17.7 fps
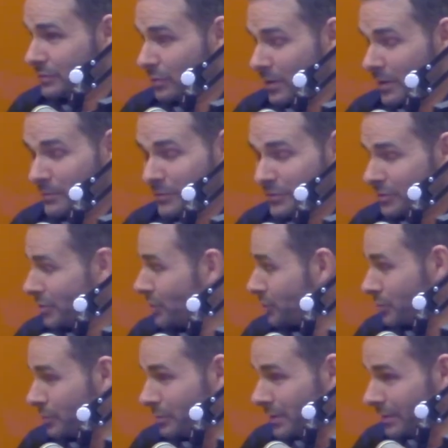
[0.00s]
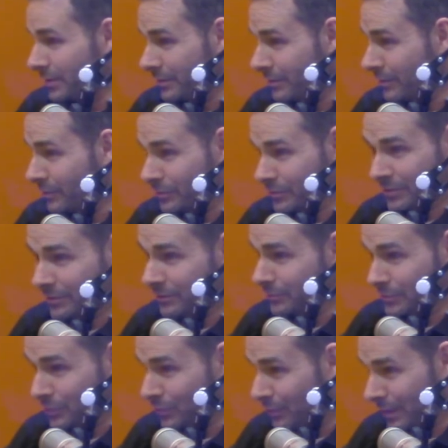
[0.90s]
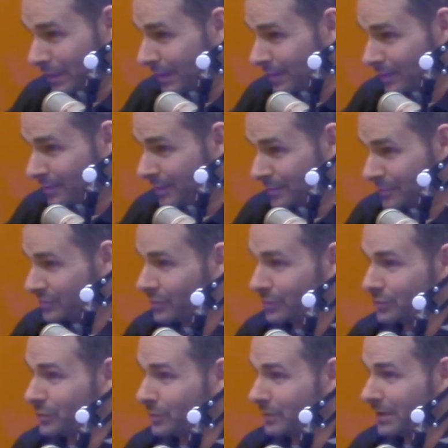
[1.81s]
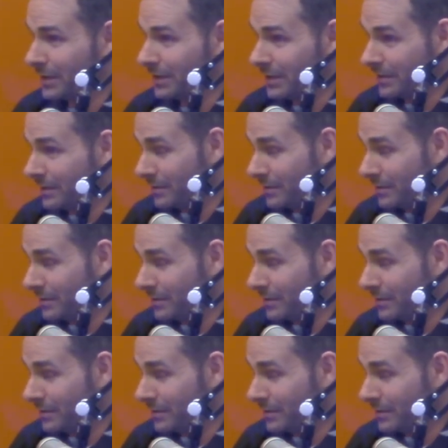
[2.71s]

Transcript: I'm a social media ghost. I don't do anything social media.